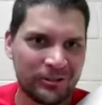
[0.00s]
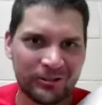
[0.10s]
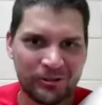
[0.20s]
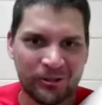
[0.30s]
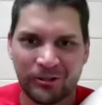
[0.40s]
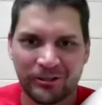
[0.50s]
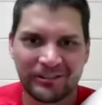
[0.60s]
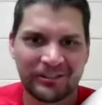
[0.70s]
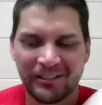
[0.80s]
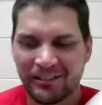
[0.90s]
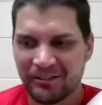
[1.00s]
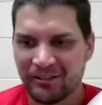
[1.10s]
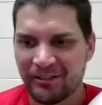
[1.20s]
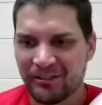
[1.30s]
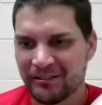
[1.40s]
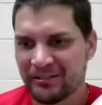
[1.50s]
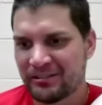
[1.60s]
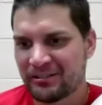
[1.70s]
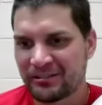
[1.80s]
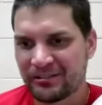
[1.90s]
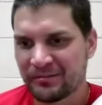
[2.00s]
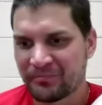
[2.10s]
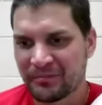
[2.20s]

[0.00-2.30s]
just yours, it was